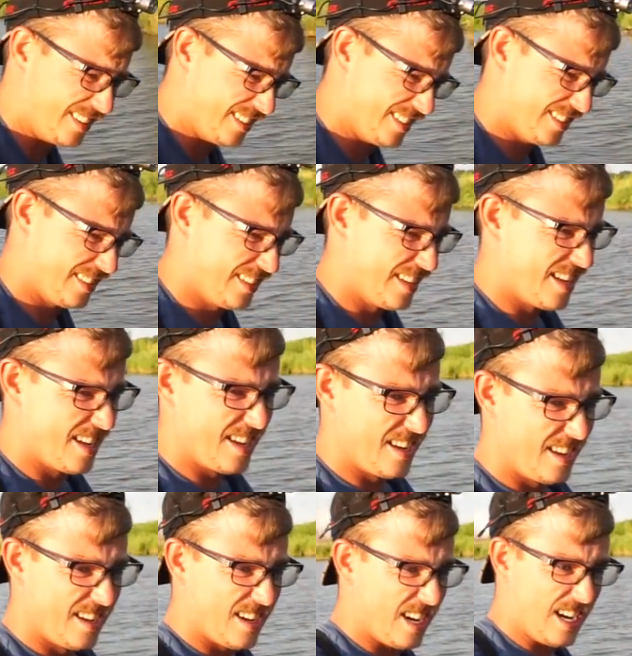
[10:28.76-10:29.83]
Yeah, that
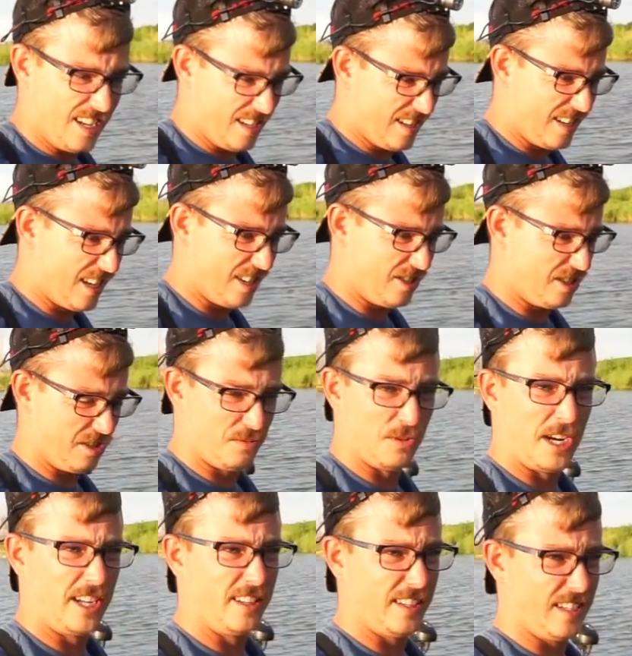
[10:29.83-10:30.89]
was badass. I was just
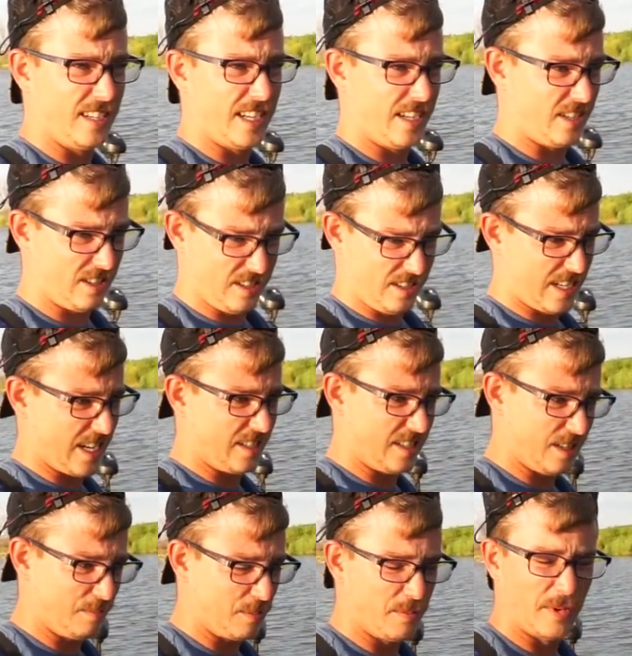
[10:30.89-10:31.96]
reeling and I couldn't
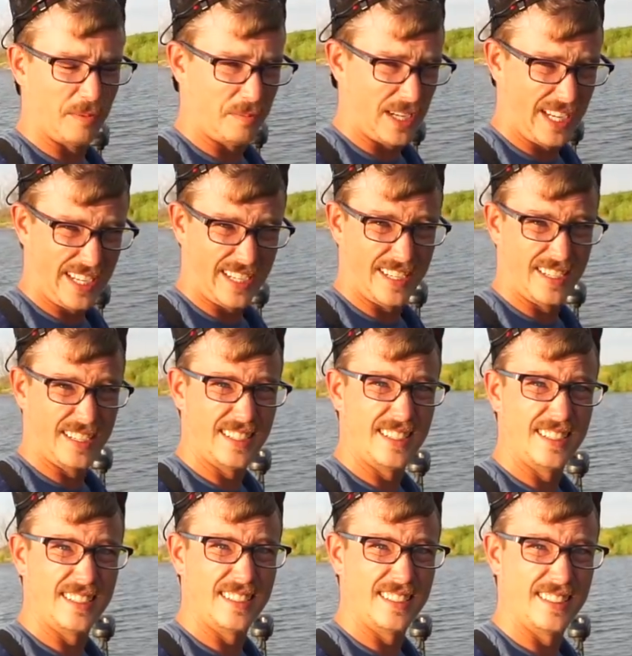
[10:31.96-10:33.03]
catch up my bait.
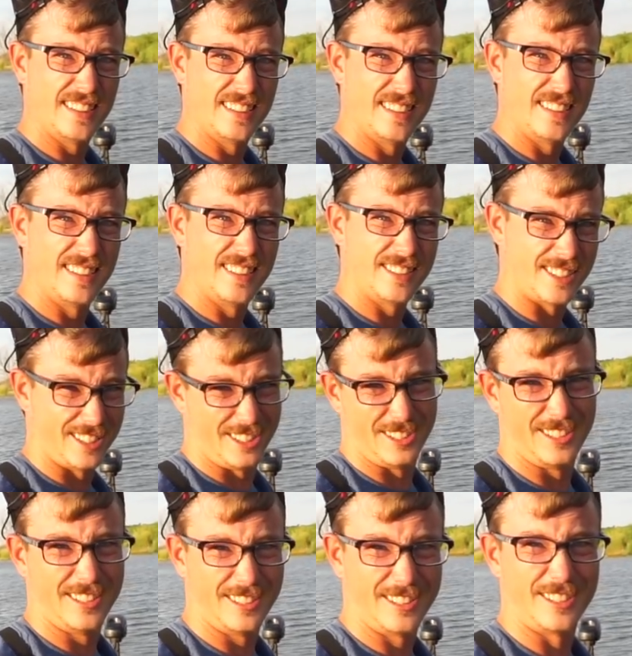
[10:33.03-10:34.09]
Hmm. It's because it,
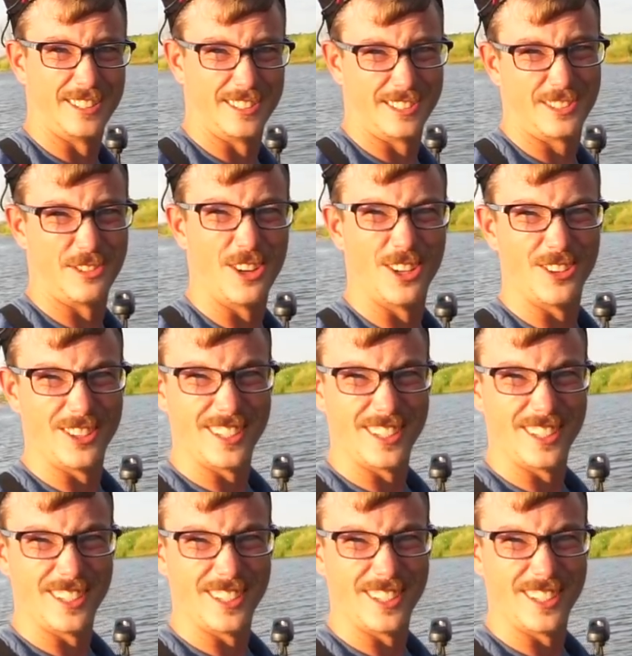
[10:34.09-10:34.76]
it's because it swallowed